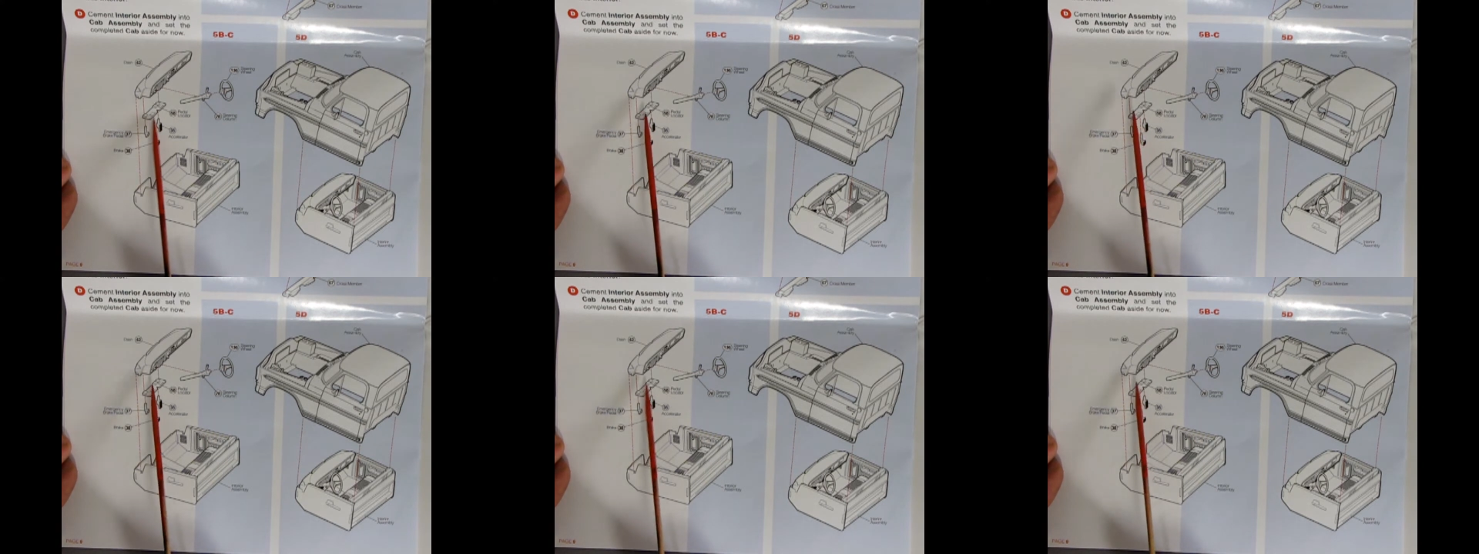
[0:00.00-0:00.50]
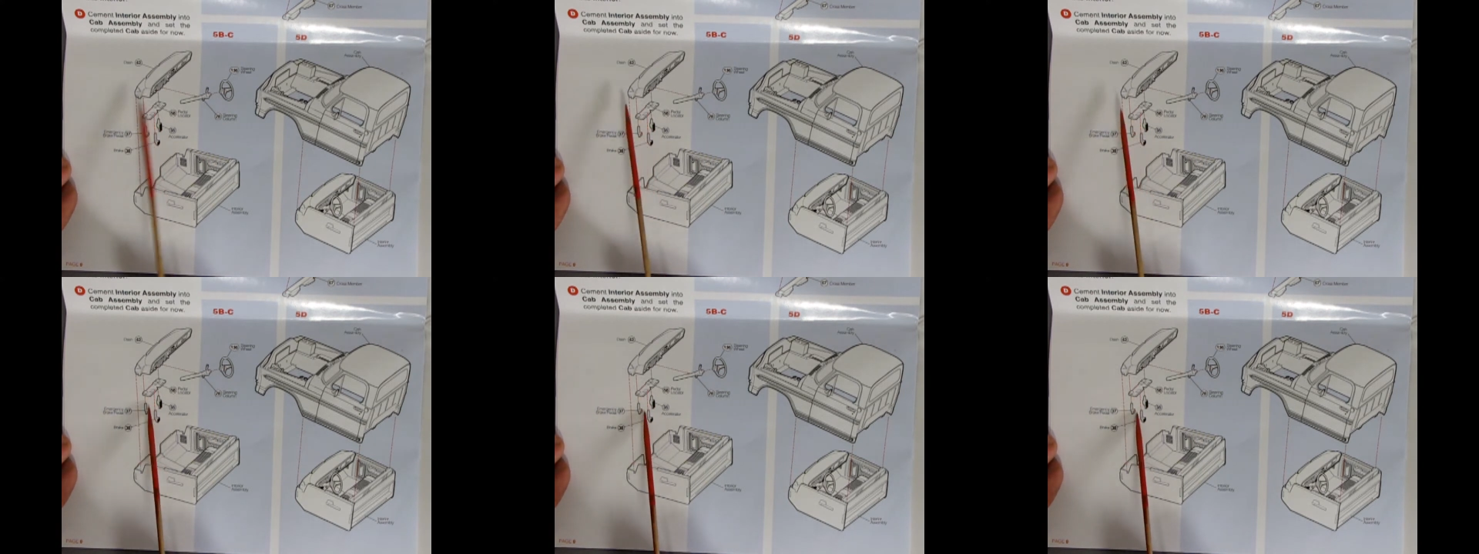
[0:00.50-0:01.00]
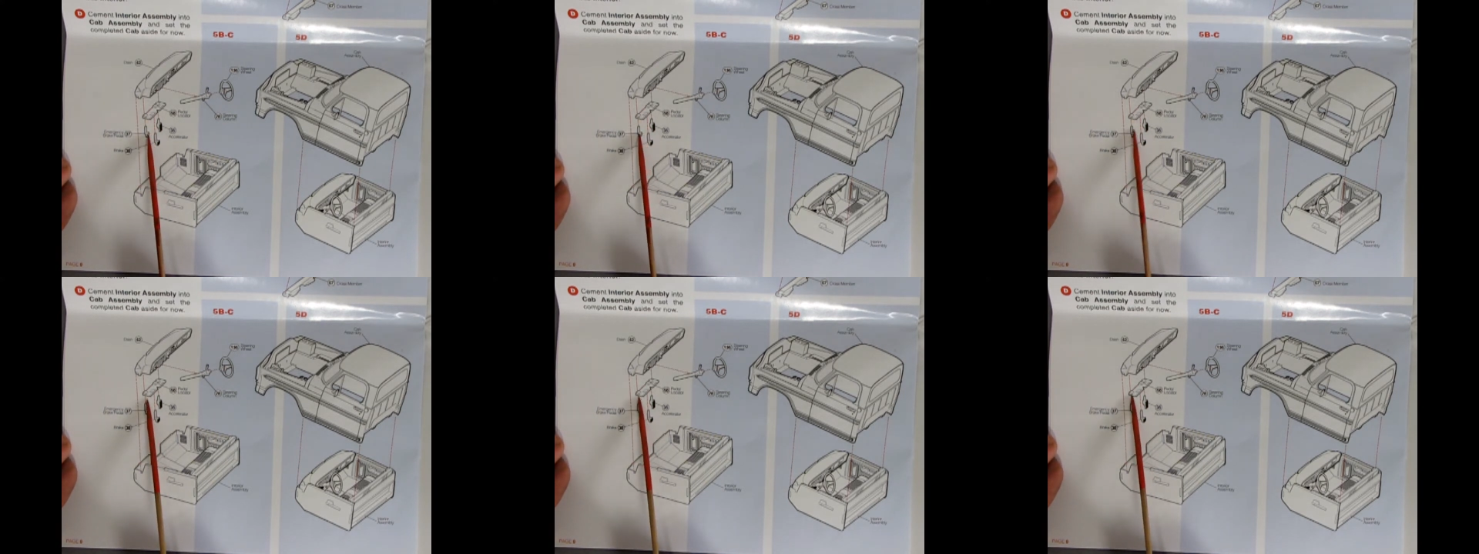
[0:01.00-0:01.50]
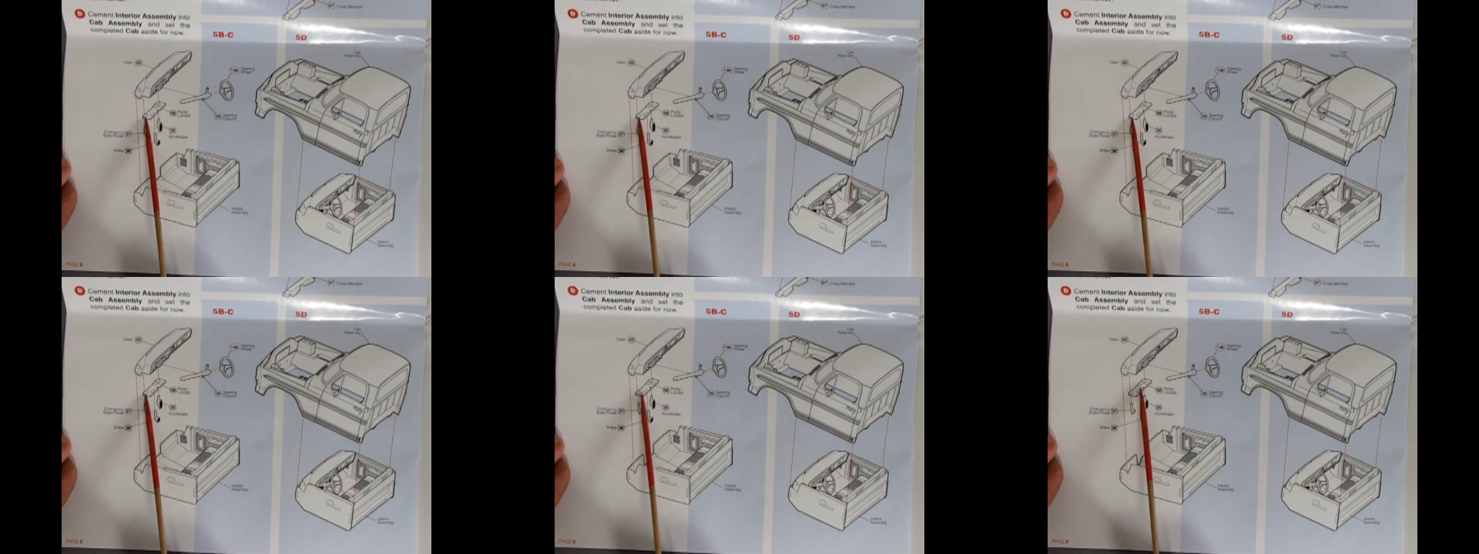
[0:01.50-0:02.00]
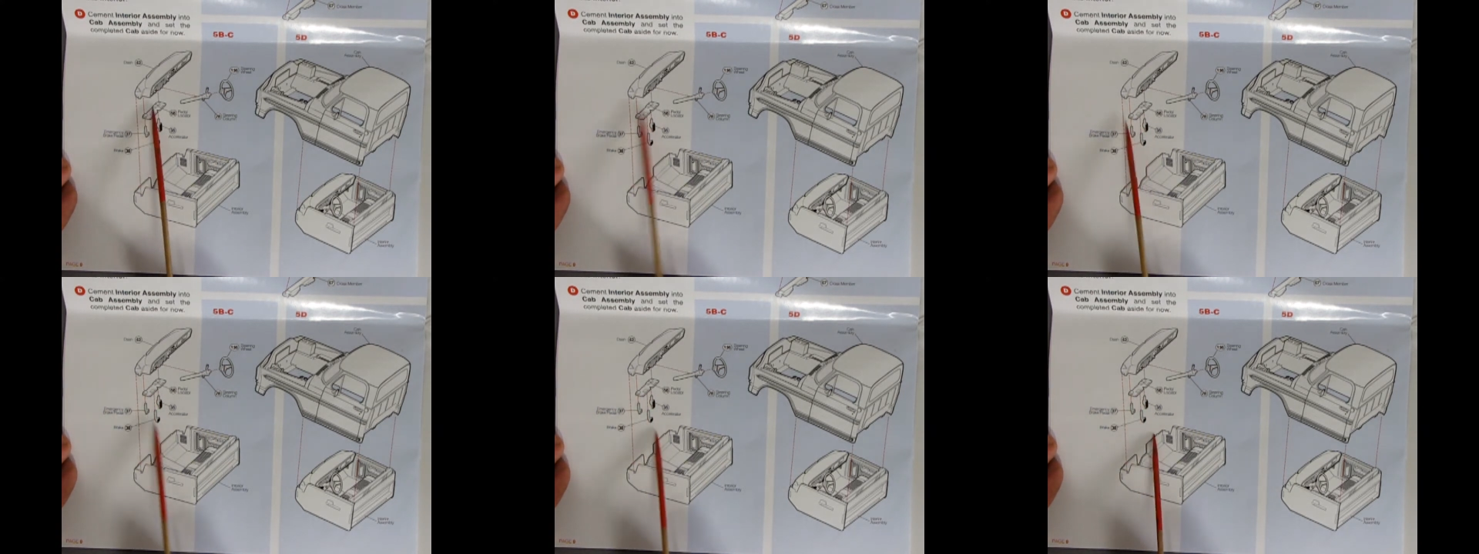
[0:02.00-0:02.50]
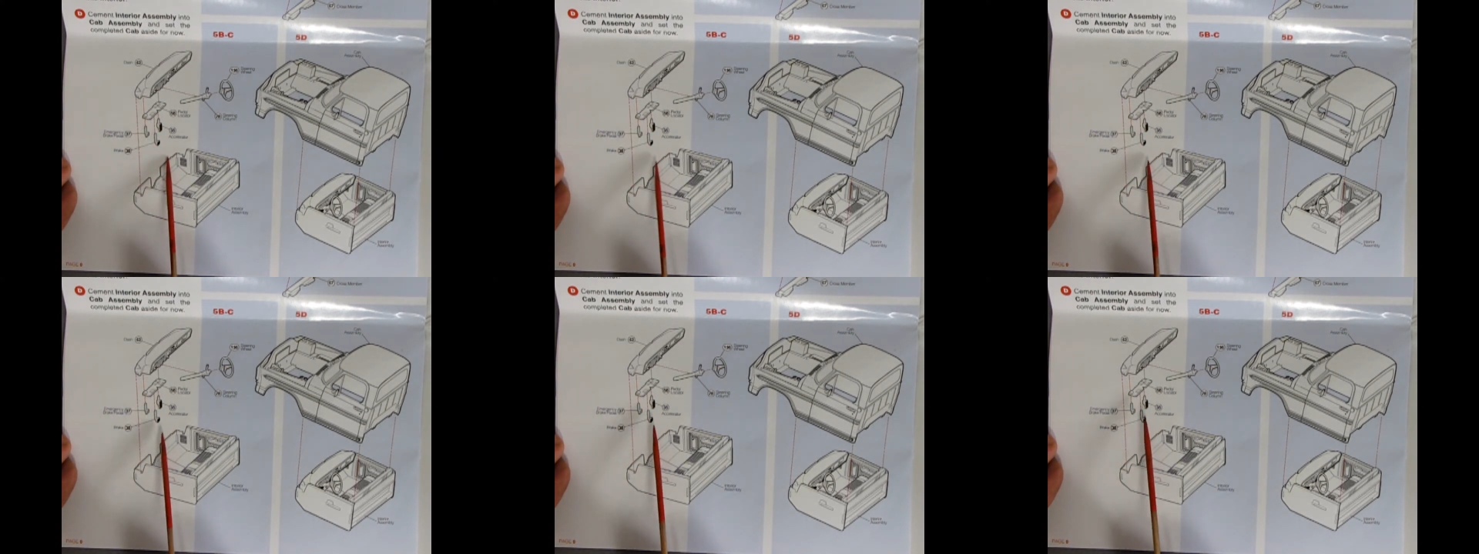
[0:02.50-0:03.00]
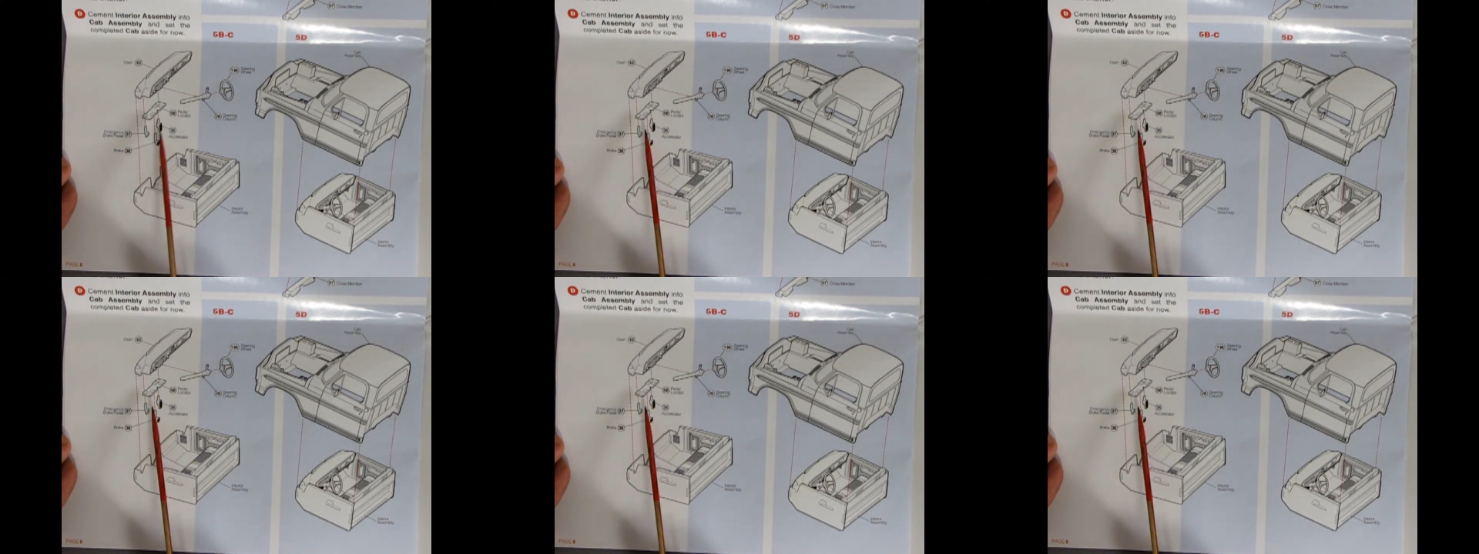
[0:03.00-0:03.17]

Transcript: Nobody's mouth can be seen.